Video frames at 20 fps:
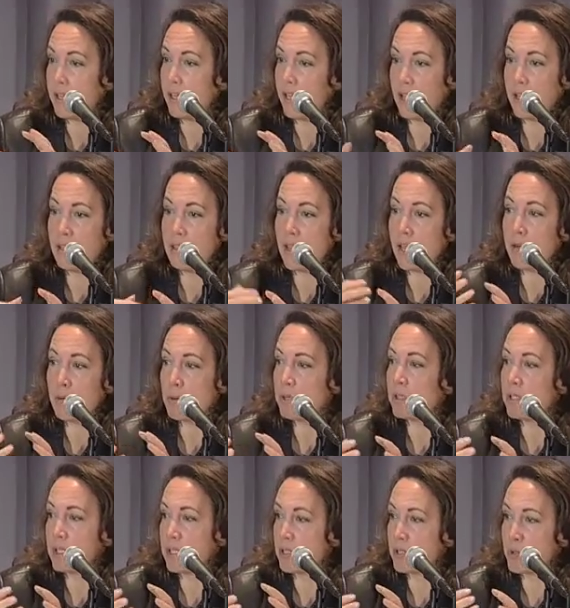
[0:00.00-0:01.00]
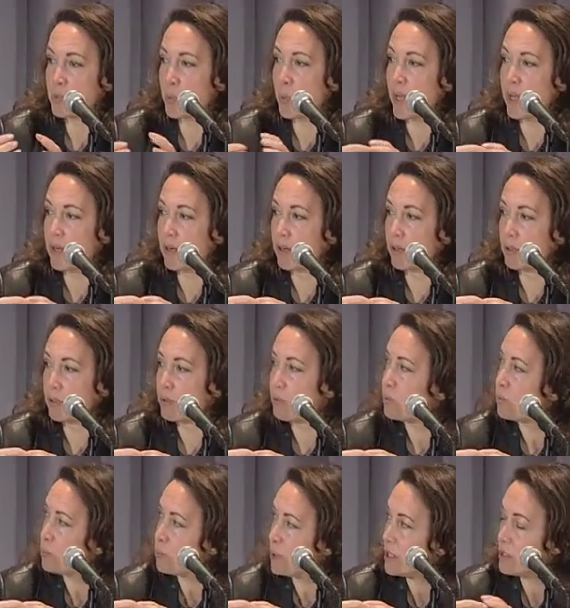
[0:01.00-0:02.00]
And that really is where
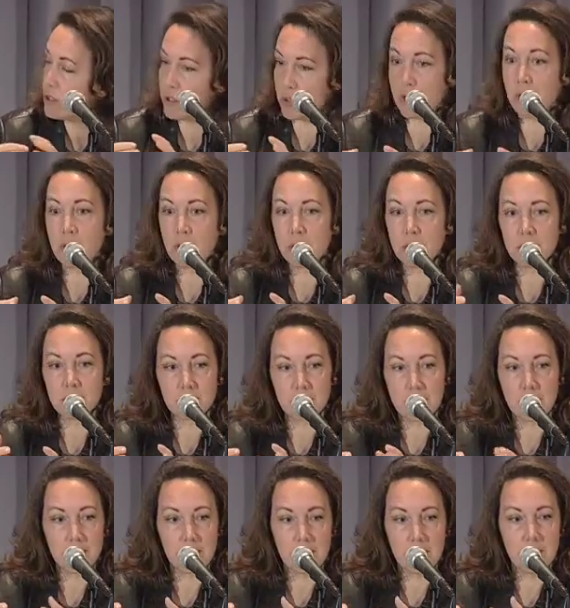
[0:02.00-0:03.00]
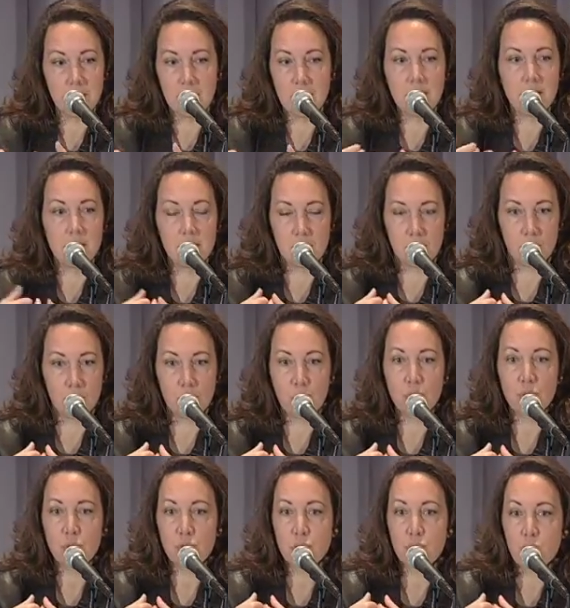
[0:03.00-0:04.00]
we struggle. It is a
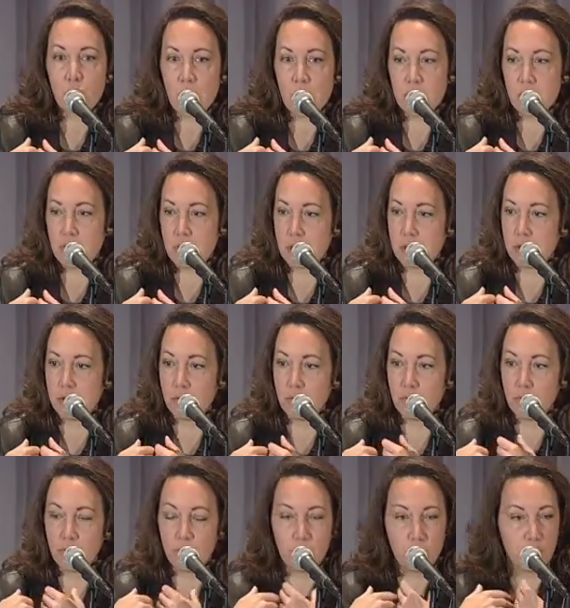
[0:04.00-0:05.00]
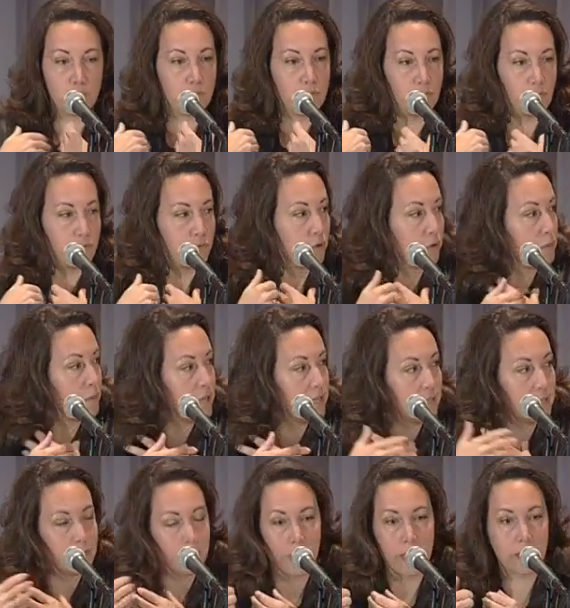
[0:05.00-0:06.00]
crucial question for
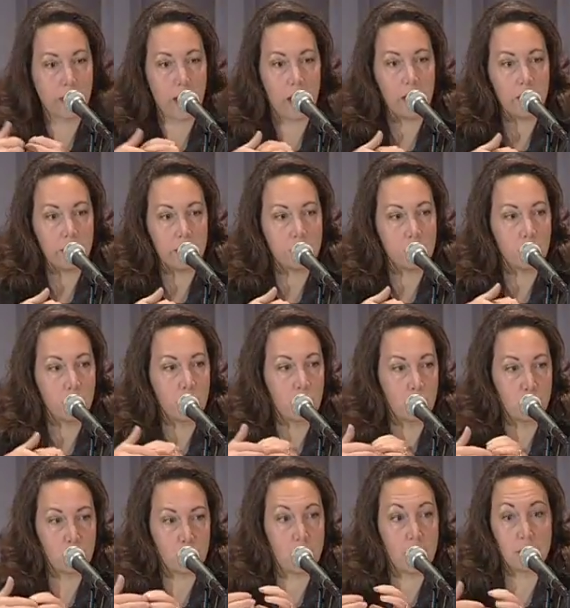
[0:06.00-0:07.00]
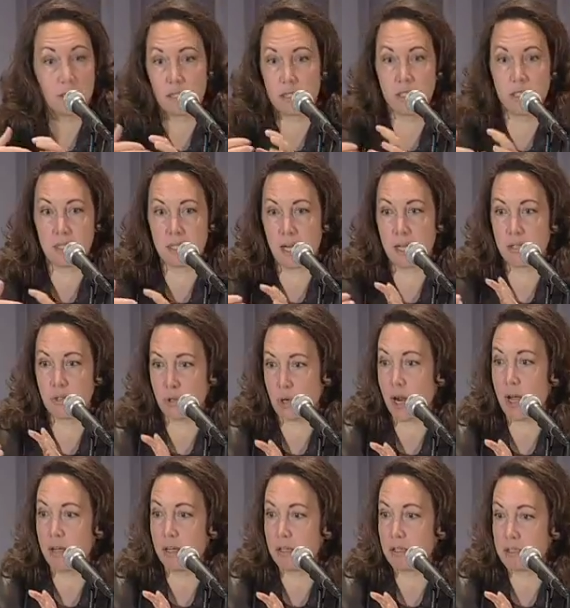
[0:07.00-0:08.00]
me and my colleagues when we're trying to design
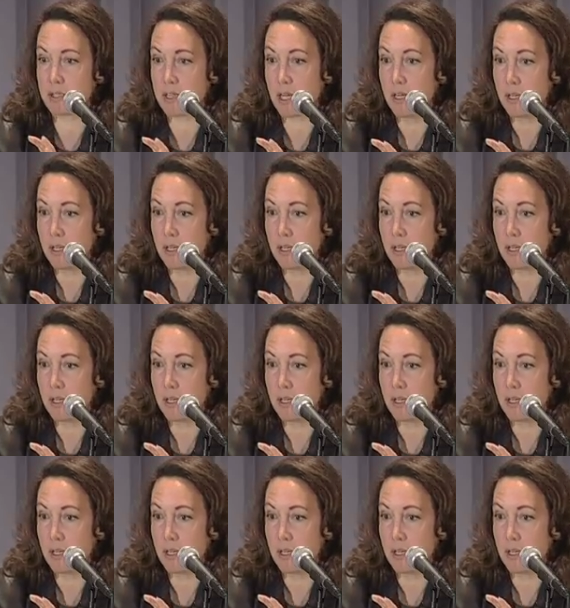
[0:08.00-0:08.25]
trials.